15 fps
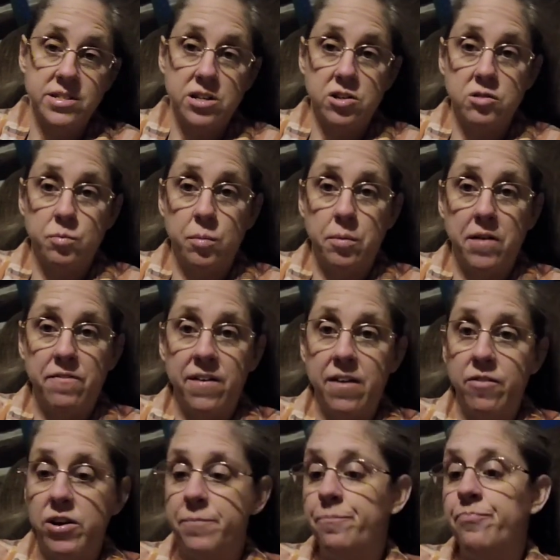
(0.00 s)
that used to be my
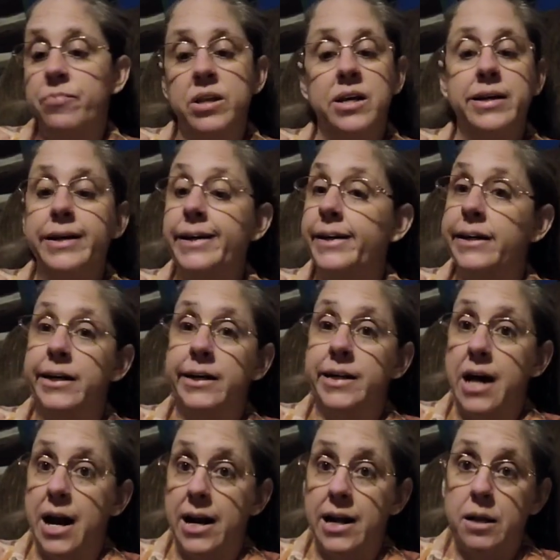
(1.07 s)
favorite,
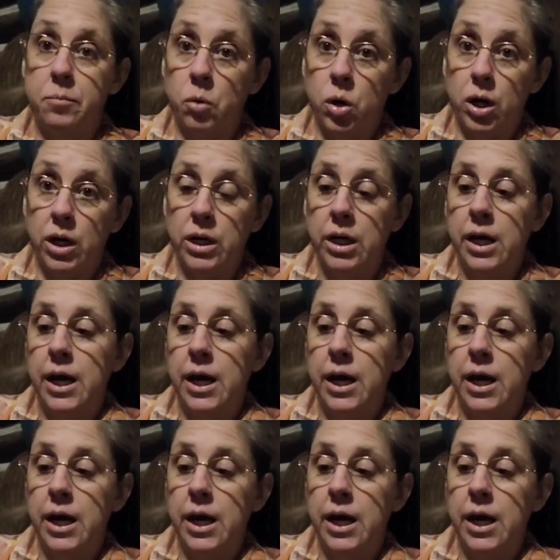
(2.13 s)
not anymore.